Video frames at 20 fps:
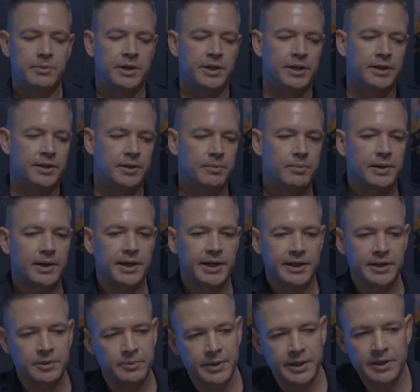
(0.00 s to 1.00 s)
money on the buy
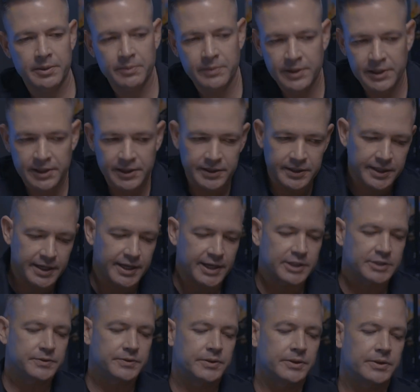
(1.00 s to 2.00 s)
and you make your money on the
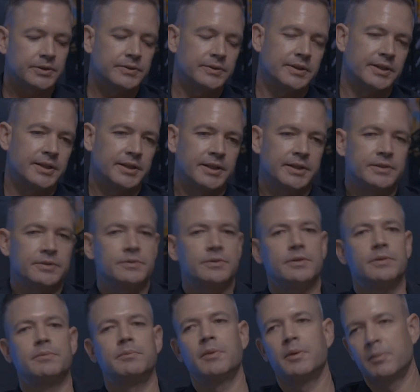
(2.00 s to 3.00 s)
cash flow, and then
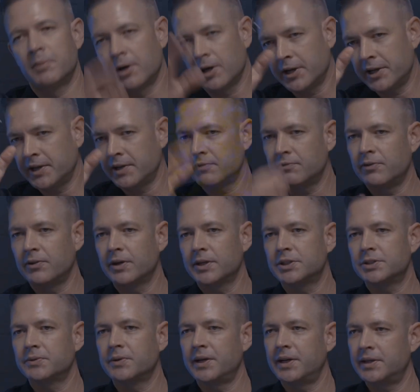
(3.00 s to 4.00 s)
the market can
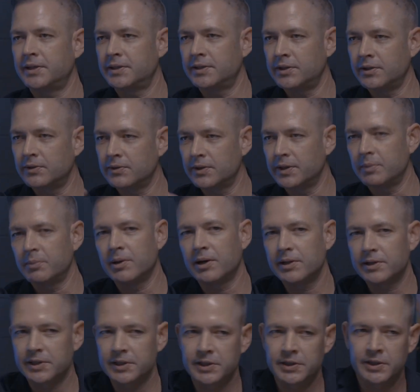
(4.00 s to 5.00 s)
fluctuate and it don't really
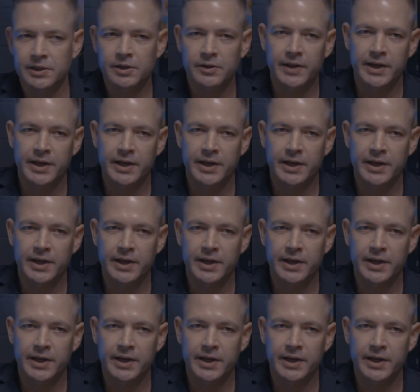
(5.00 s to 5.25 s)
bother you.